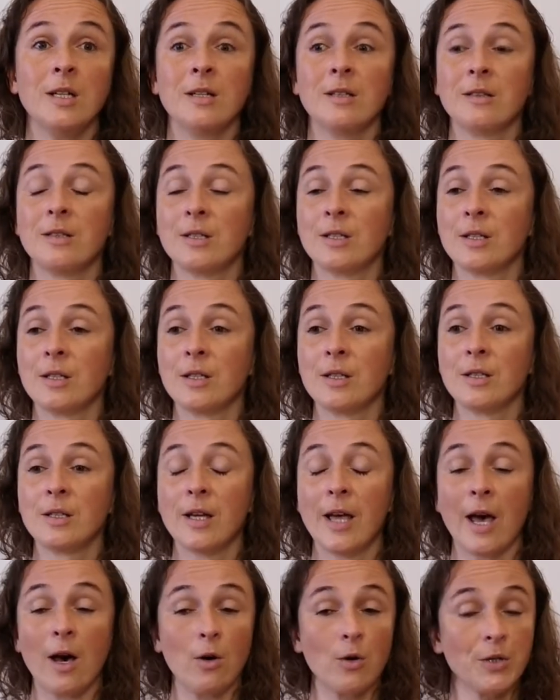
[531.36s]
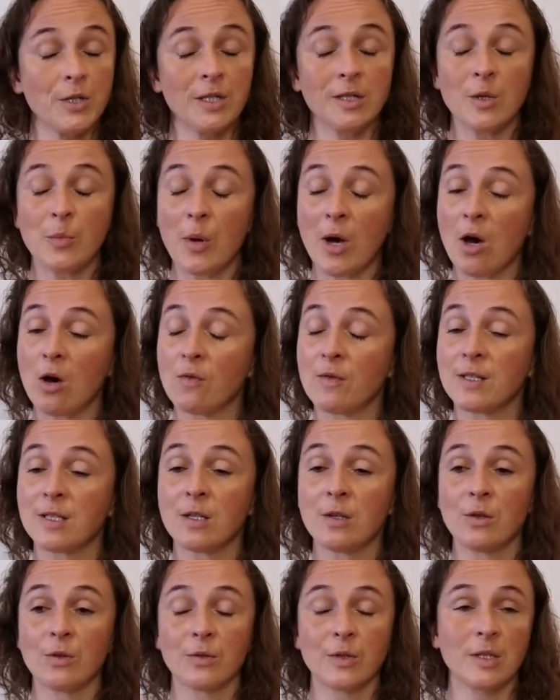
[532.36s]
the held in the pelvis,
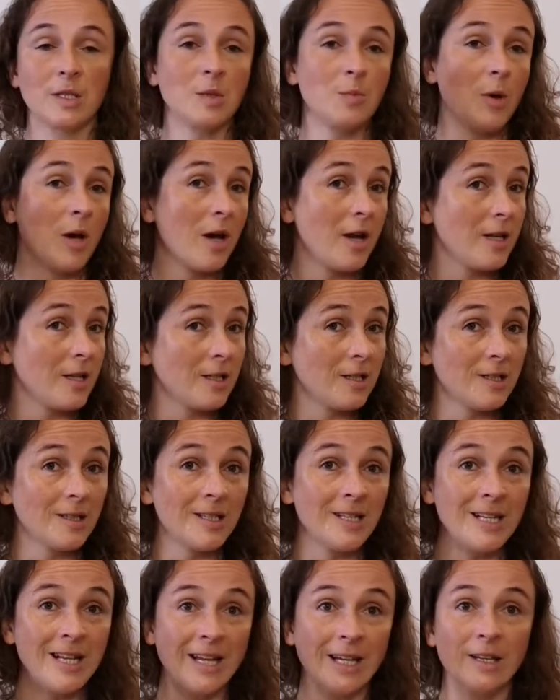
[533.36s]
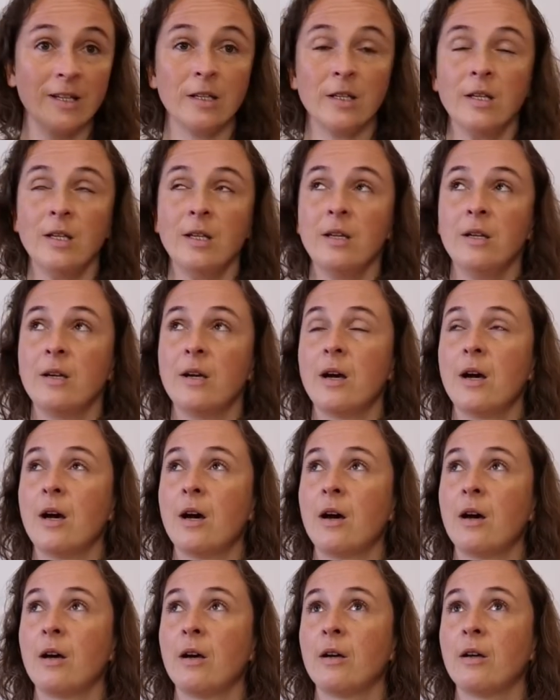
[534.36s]
along the spine and in the neck,
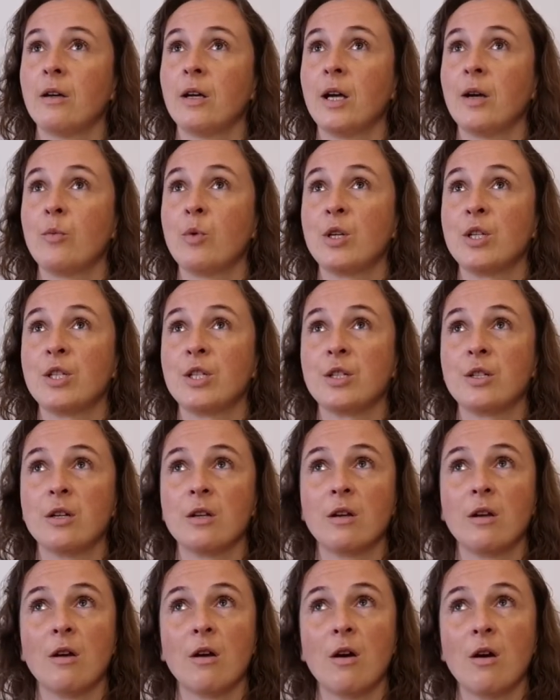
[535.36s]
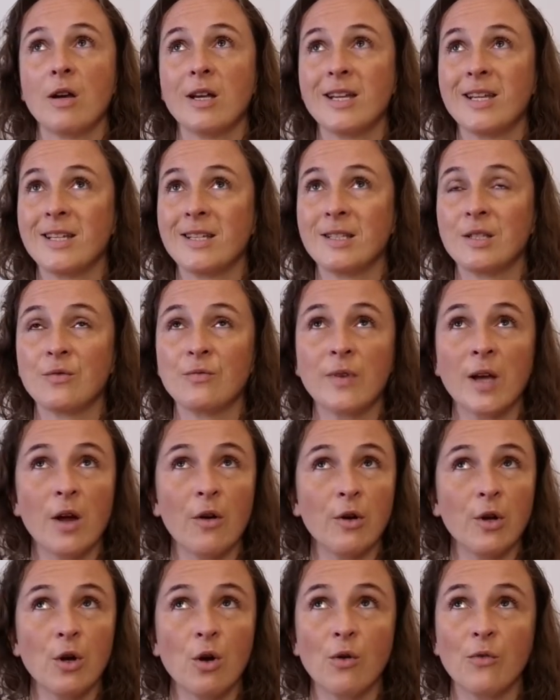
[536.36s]
which is
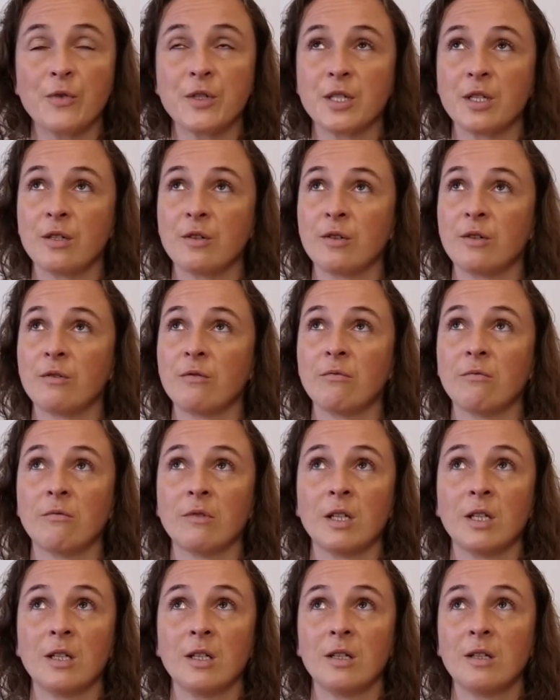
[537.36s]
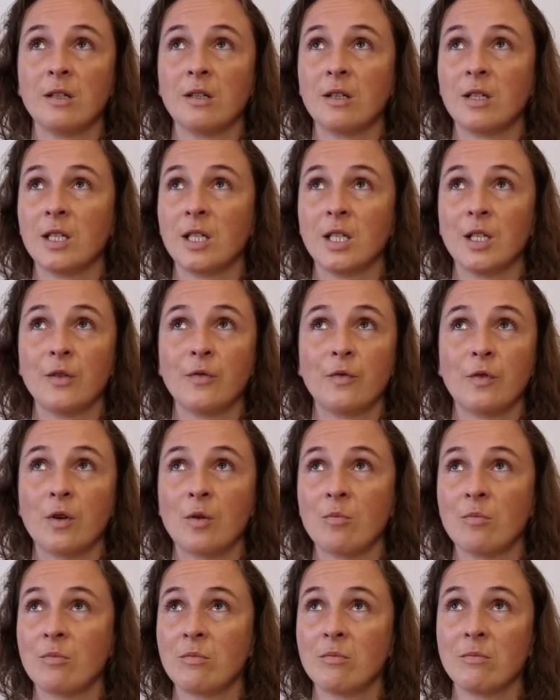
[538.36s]
very often
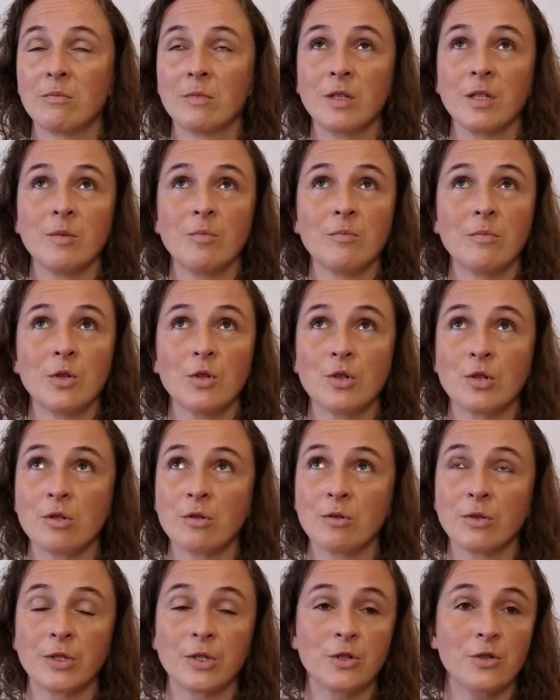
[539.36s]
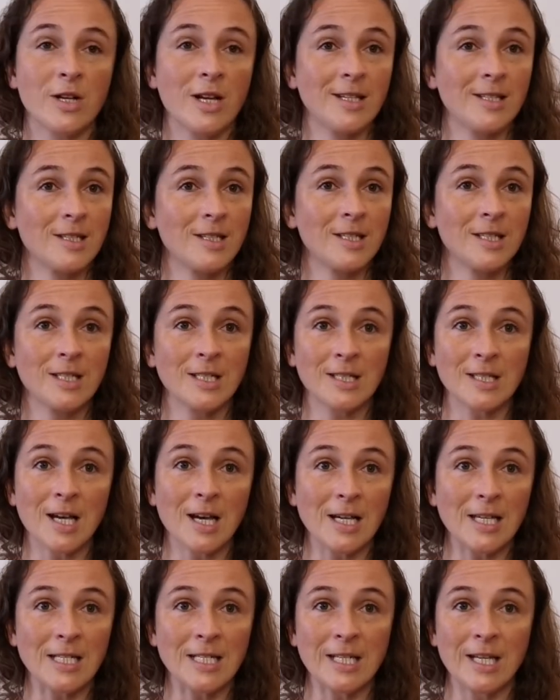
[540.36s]
from emotional stress and
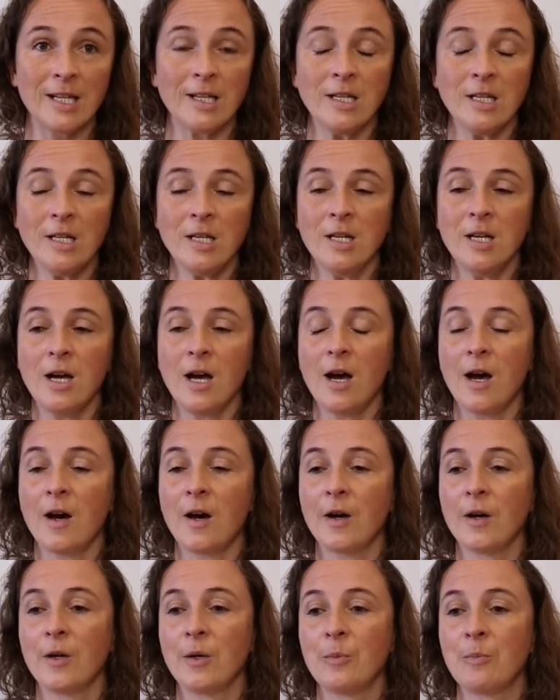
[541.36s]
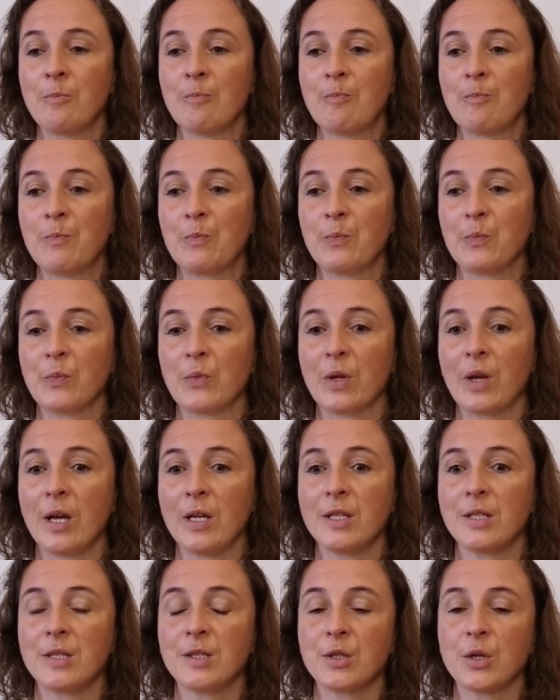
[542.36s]
anxiety. And
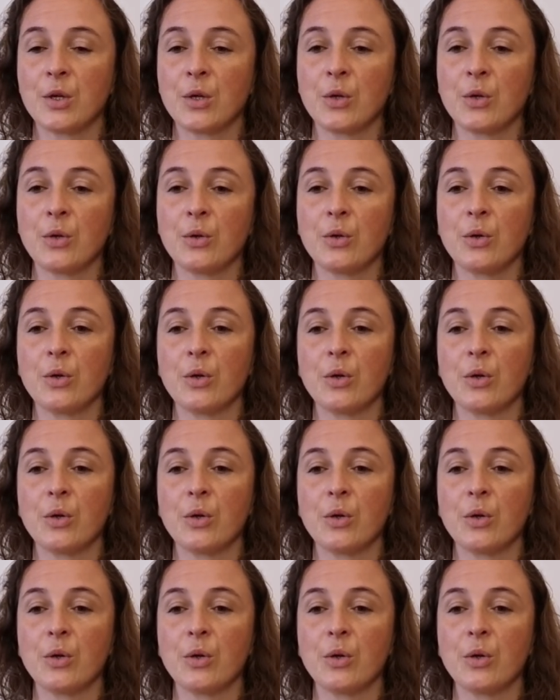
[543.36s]
so